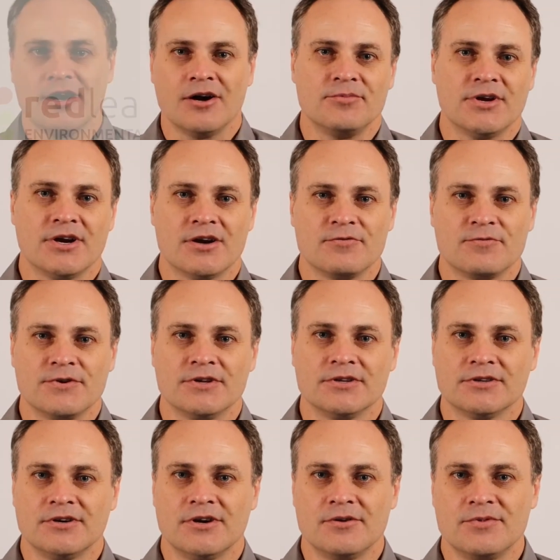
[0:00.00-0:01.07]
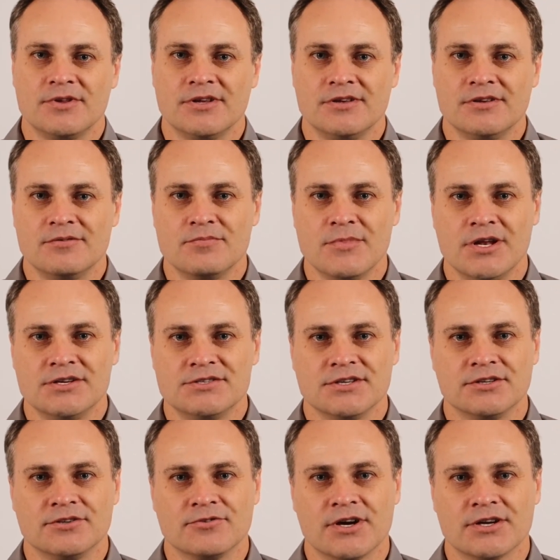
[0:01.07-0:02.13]
I'm Darren Fielder. I'm the
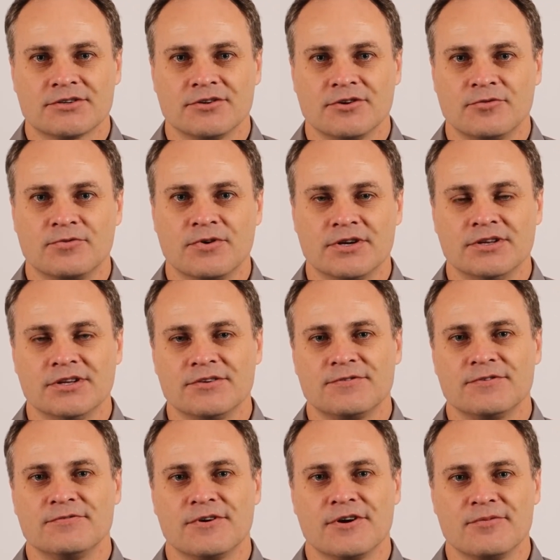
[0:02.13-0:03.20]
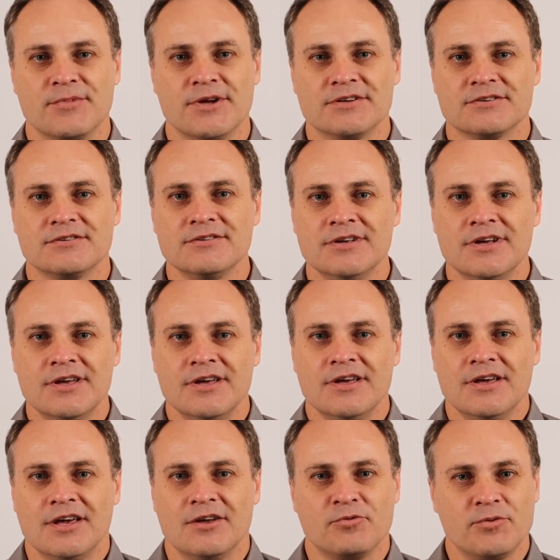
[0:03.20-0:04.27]
Managing Director of Redleaf Environmental,
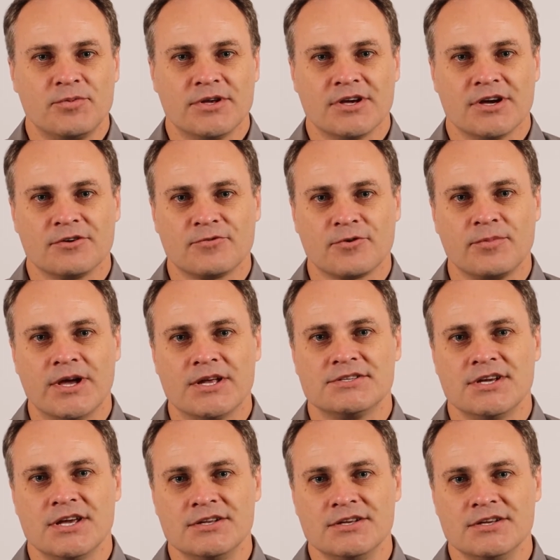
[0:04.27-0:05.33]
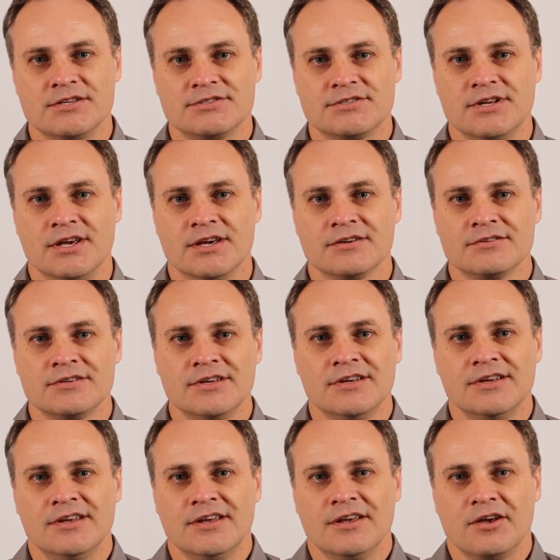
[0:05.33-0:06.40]
and we've been going for about 10 years now.
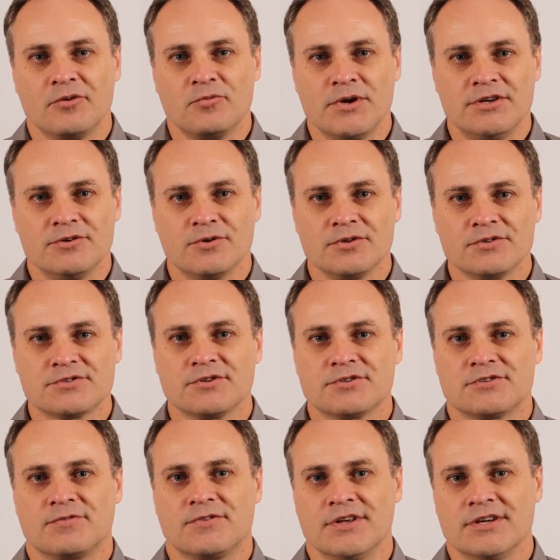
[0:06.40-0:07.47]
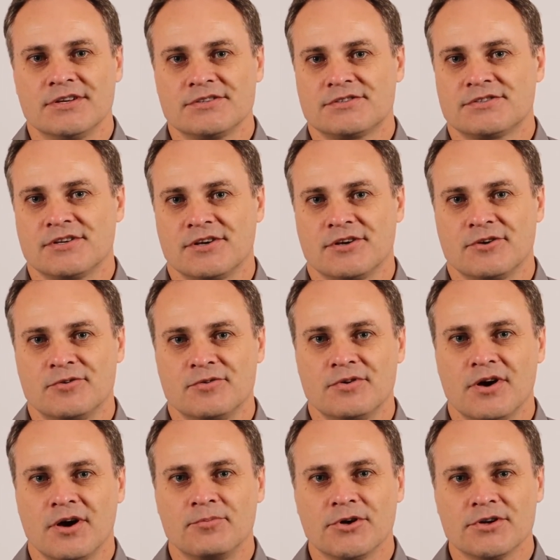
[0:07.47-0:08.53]
We do all sorts of things,
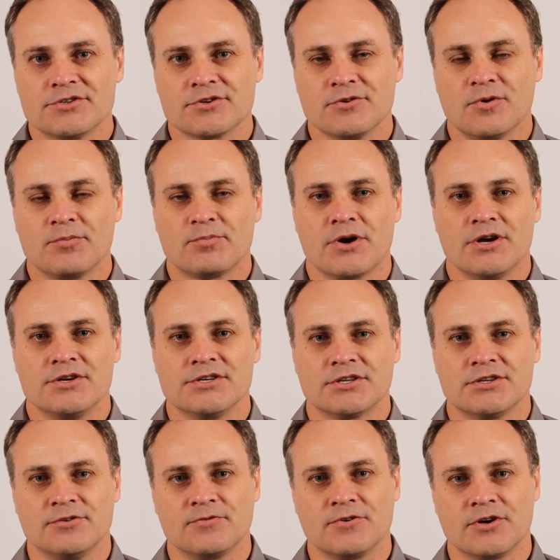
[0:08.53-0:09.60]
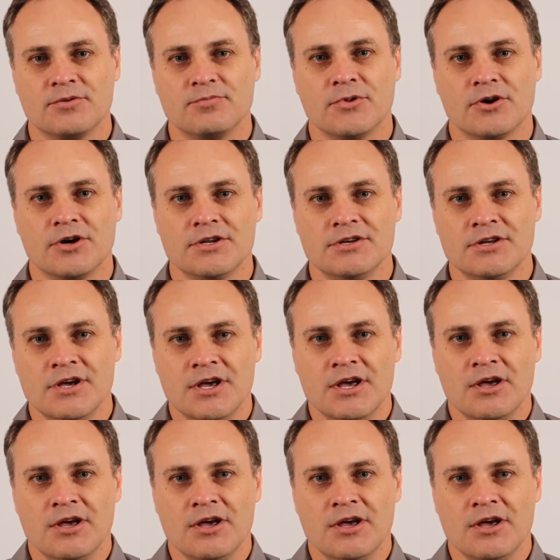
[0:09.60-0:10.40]
so I'm not sure what project you've got in mind,